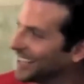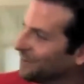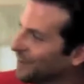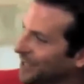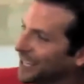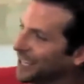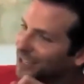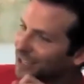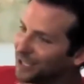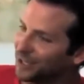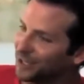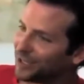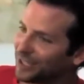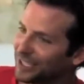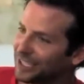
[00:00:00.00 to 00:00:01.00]
And then like
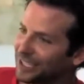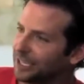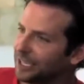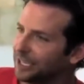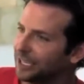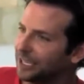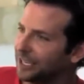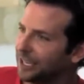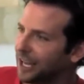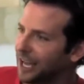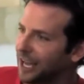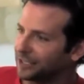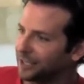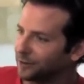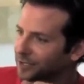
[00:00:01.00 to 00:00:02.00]
literally,
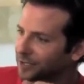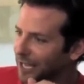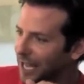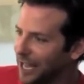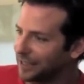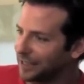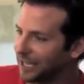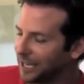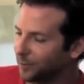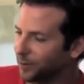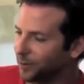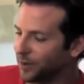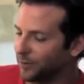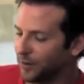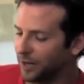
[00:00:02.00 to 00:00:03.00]
as I was like at the
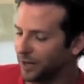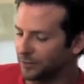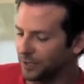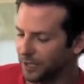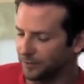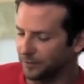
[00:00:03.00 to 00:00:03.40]
airport, my mom's